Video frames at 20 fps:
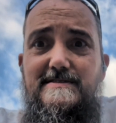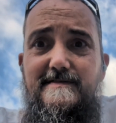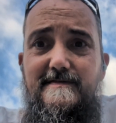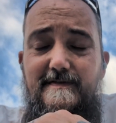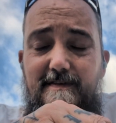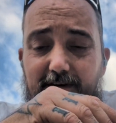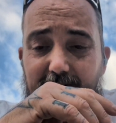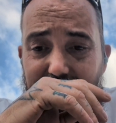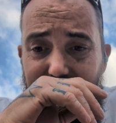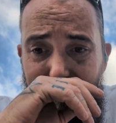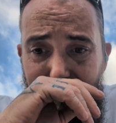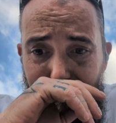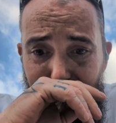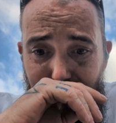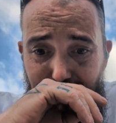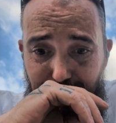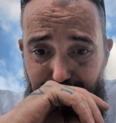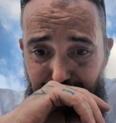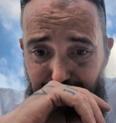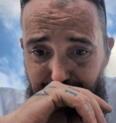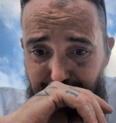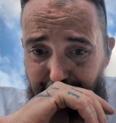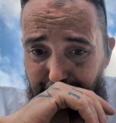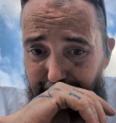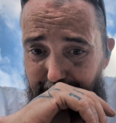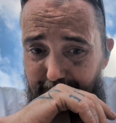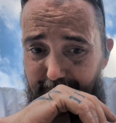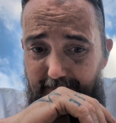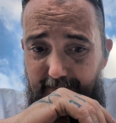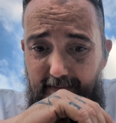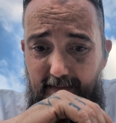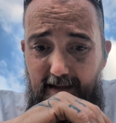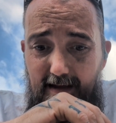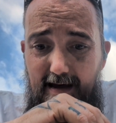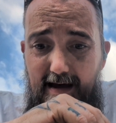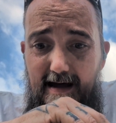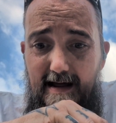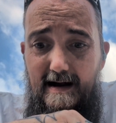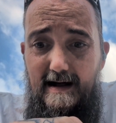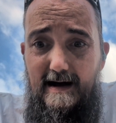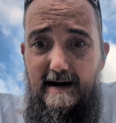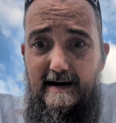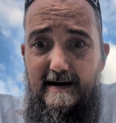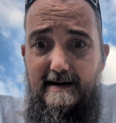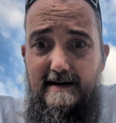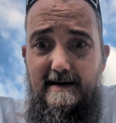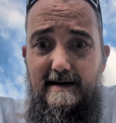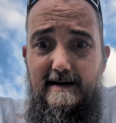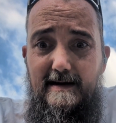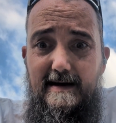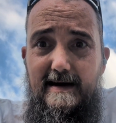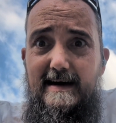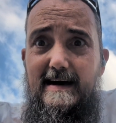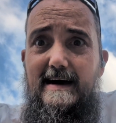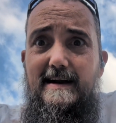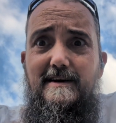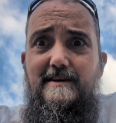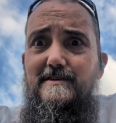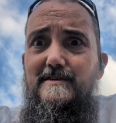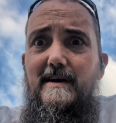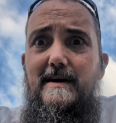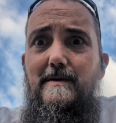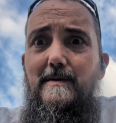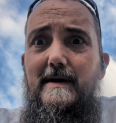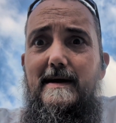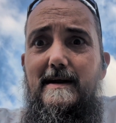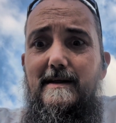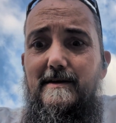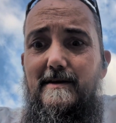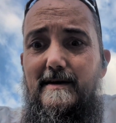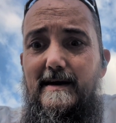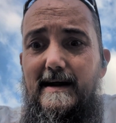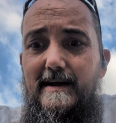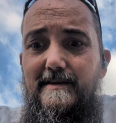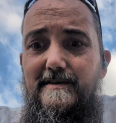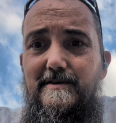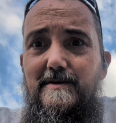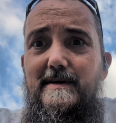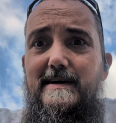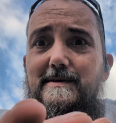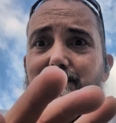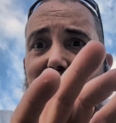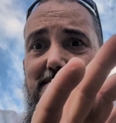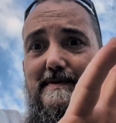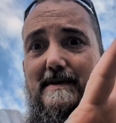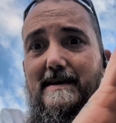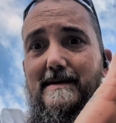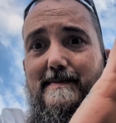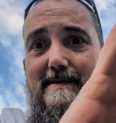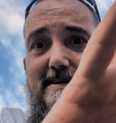at first. And he had a great way to learn how to do it. He was putting a